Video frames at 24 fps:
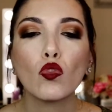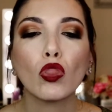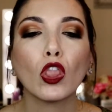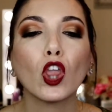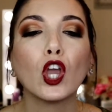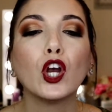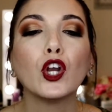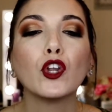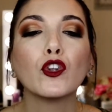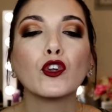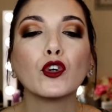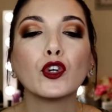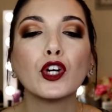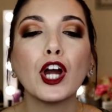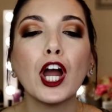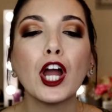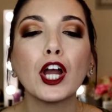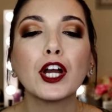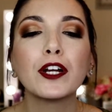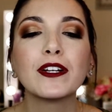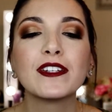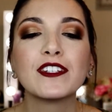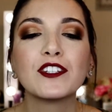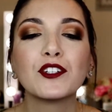It doesn't crack,
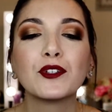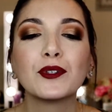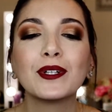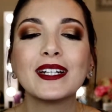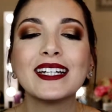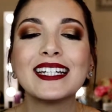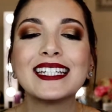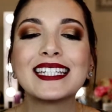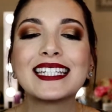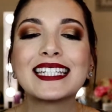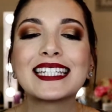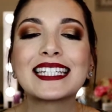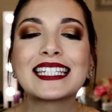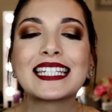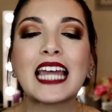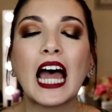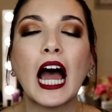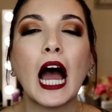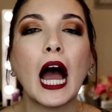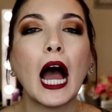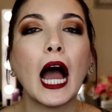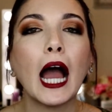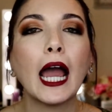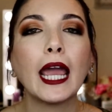it doesn't crease.
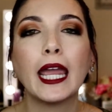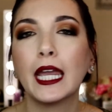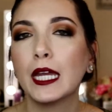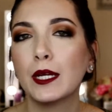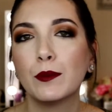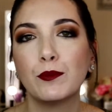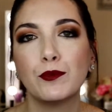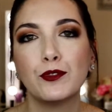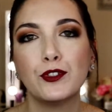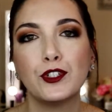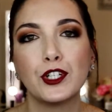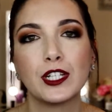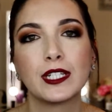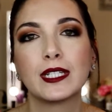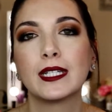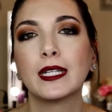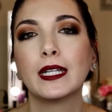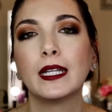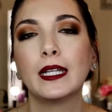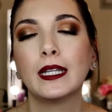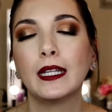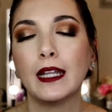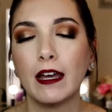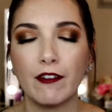I am just
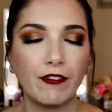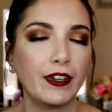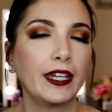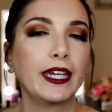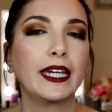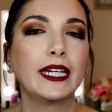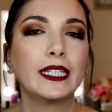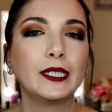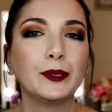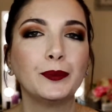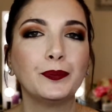loving it.